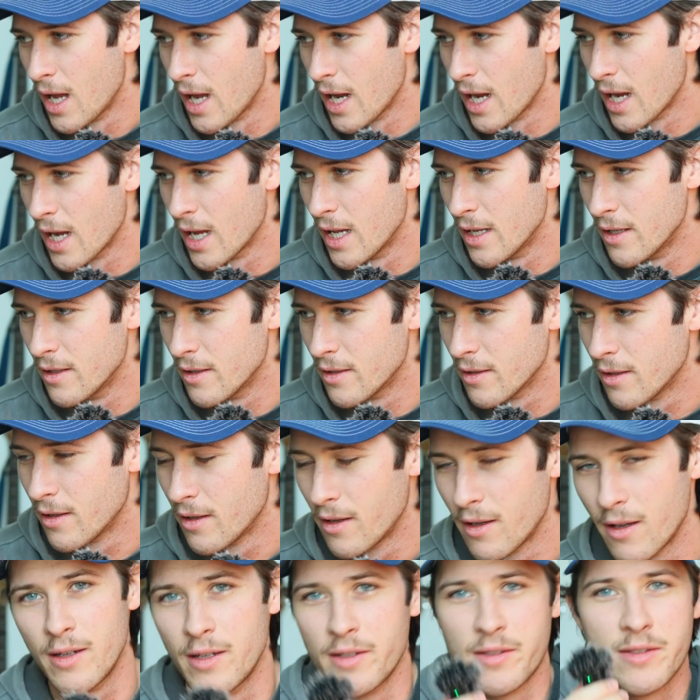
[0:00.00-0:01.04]
And
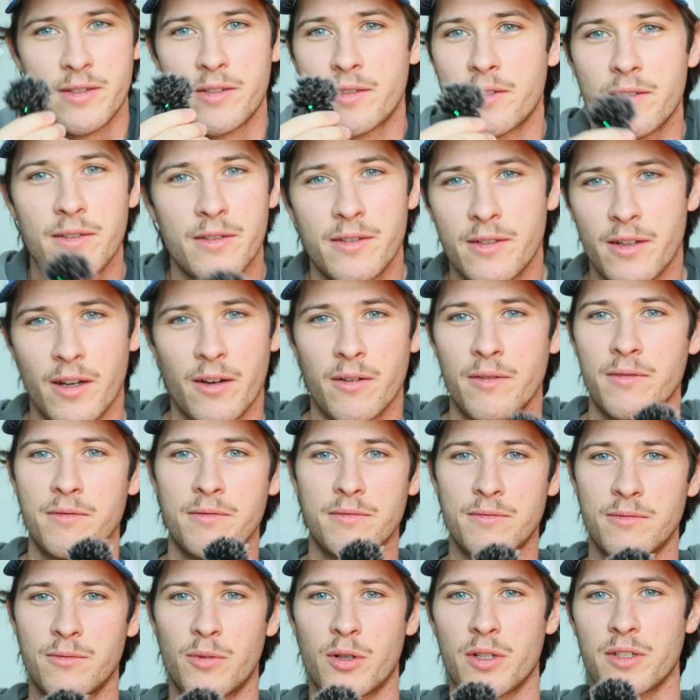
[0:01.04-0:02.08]
it's, you know,
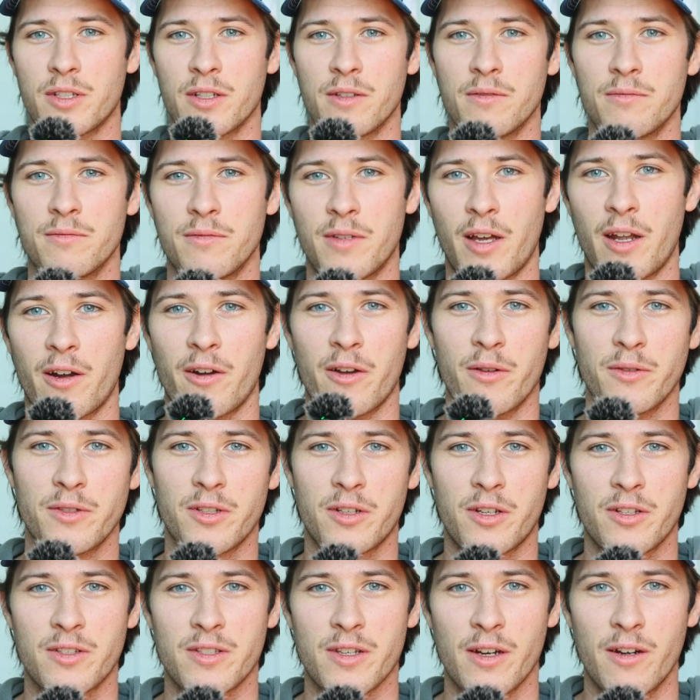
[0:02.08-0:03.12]
what is it? I don't know. It's
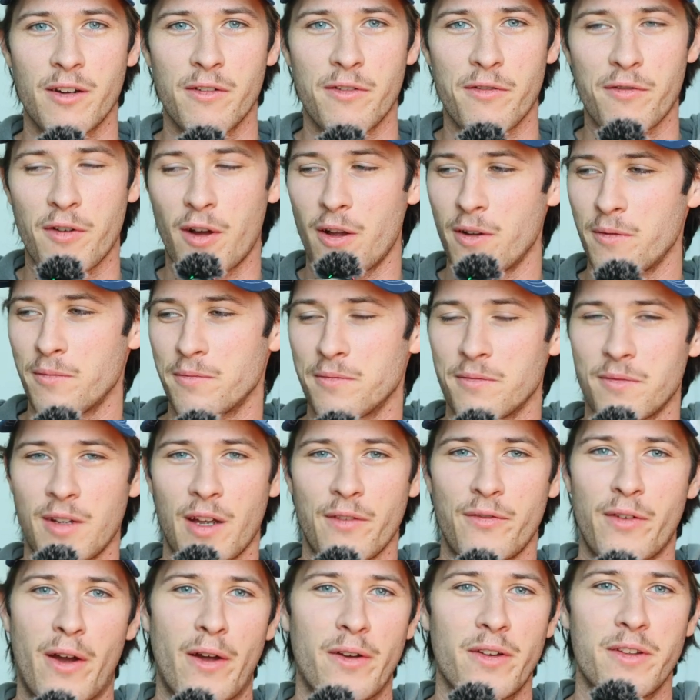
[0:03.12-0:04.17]
a good serif font.
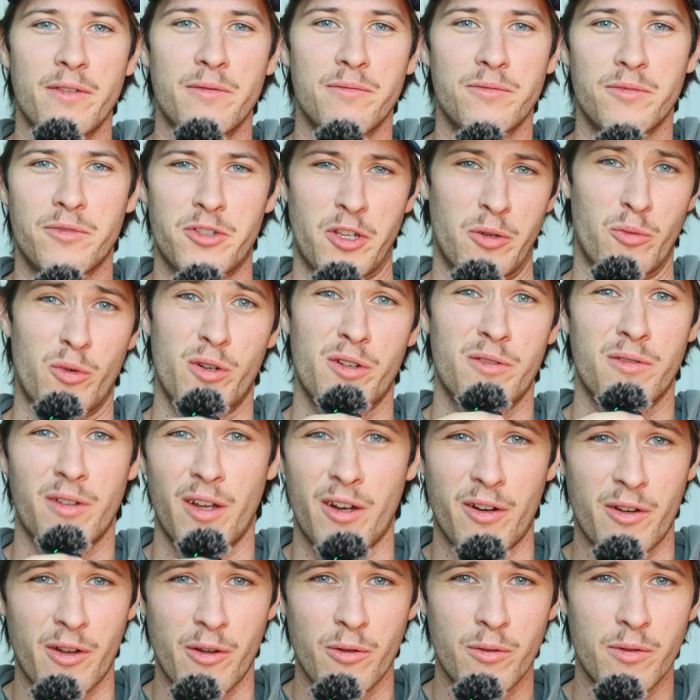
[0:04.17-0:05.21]
I found it somewhere.
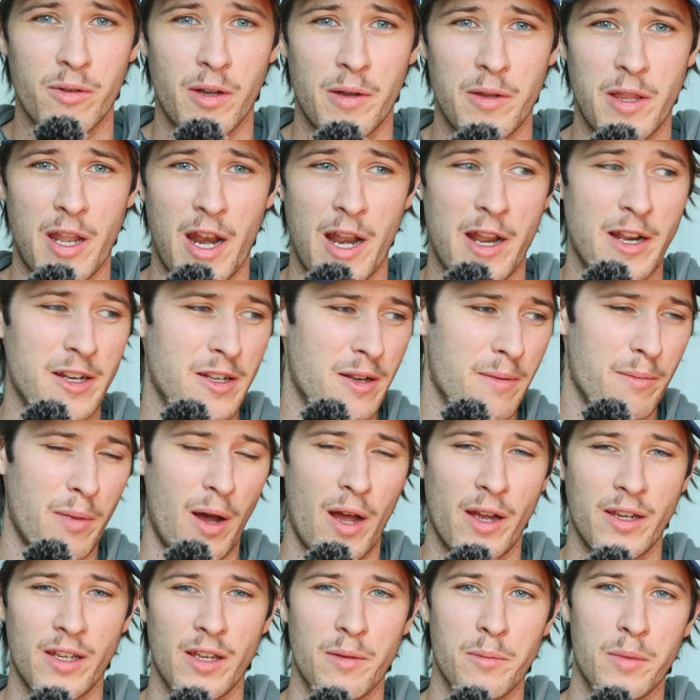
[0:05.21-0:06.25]
I don't know. And then I ended up
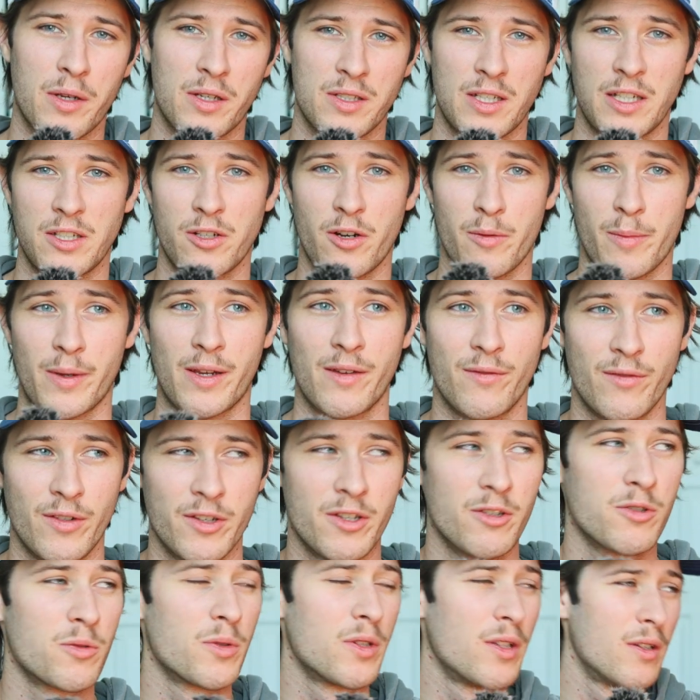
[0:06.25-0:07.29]
buying it because I started making
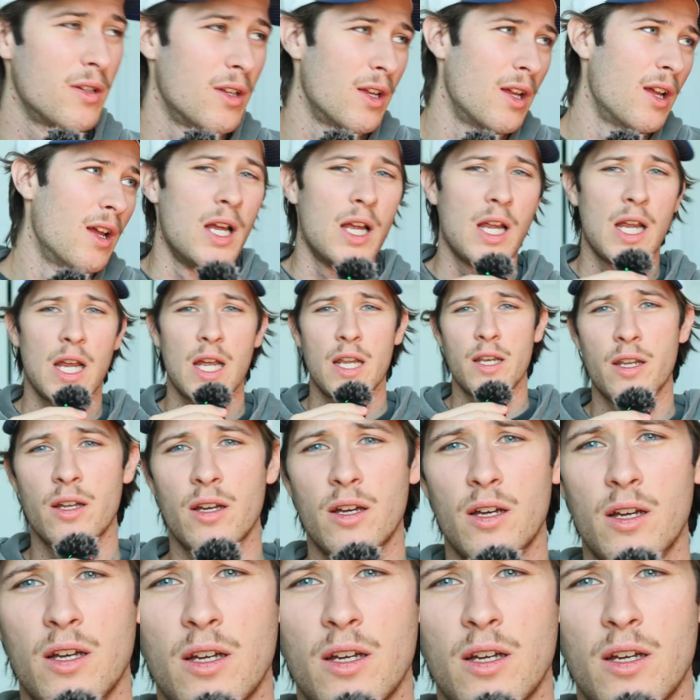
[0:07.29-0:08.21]
videos with it. And